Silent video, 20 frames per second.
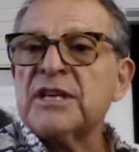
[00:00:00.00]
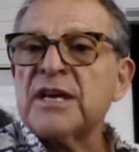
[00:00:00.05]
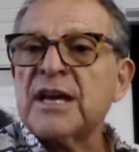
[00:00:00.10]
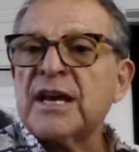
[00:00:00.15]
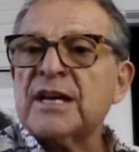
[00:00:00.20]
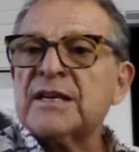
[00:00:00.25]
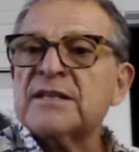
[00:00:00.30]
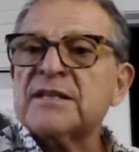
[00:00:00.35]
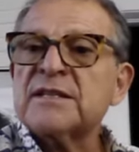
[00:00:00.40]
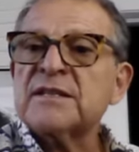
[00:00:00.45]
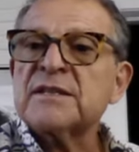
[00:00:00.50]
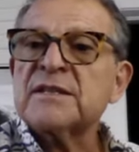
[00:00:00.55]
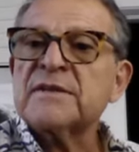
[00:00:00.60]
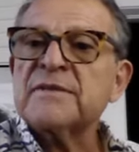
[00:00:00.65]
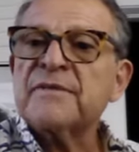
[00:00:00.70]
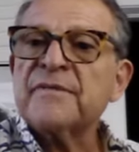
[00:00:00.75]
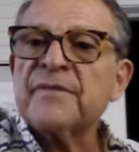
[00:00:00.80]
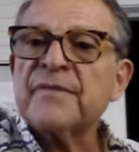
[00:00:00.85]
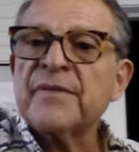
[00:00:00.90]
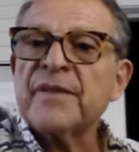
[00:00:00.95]

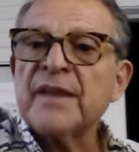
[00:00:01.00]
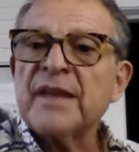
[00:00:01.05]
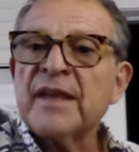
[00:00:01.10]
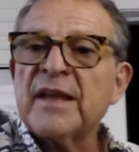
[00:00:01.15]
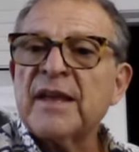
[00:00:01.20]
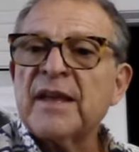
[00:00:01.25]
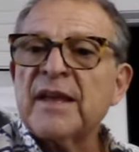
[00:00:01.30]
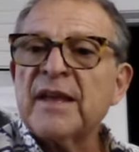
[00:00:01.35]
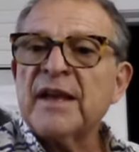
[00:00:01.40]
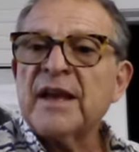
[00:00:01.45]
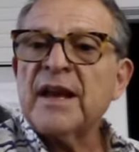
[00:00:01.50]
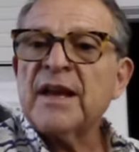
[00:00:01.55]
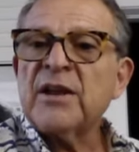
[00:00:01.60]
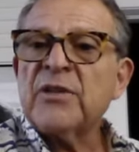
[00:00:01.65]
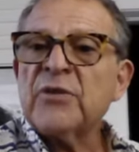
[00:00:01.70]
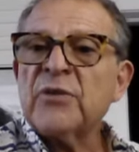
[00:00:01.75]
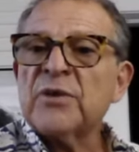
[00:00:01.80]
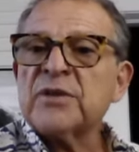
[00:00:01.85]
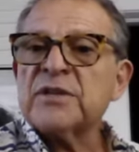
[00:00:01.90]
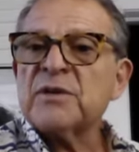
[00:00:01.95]
Yes.
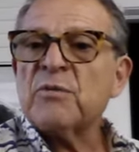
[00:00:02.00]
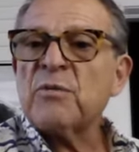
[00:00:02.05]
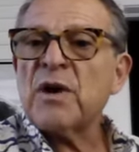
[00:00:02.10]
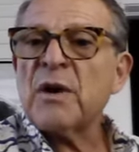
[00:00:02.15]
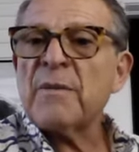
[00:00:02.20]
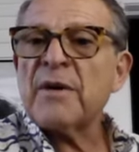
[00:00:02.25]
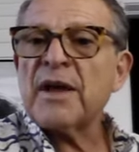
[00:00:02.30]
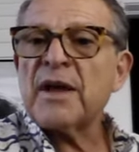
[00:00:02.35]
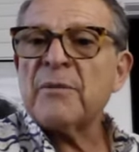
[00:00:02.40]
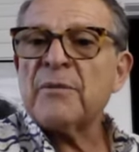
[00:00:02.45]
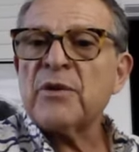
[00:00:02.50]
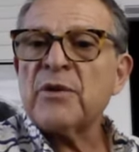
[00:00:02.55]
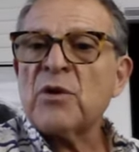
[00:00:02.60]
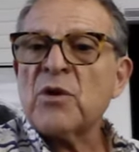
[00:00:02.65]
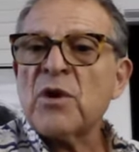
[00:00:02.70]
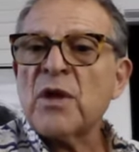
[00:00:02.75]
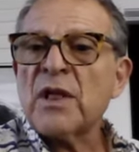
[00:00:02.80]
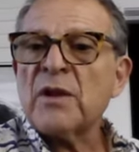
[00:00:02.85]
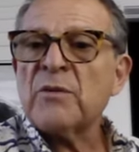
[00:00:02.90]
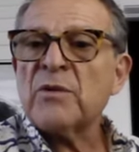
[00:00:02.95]
Any thoughts on why my
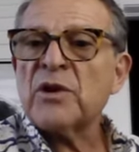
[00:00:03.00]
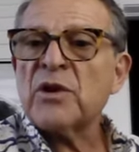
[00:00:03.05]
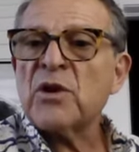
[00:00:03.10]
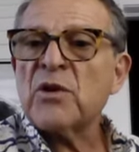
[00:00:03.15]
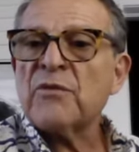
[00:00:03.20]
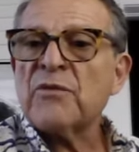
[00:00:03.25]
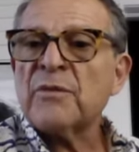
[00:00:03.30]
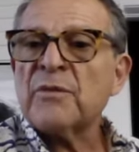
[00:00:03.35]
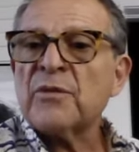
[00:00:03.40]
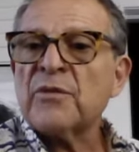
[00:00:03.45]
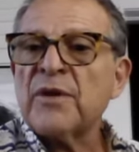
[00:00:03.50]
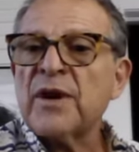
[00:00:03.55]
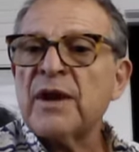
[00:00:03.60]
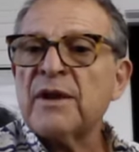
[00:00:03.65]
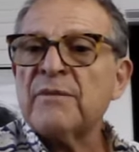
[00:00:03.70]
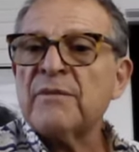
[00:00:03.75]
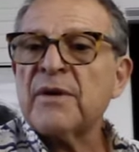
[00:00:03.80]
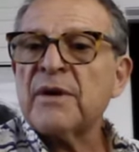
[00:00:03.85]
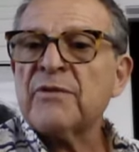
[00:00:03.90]
embryo quality would go from great,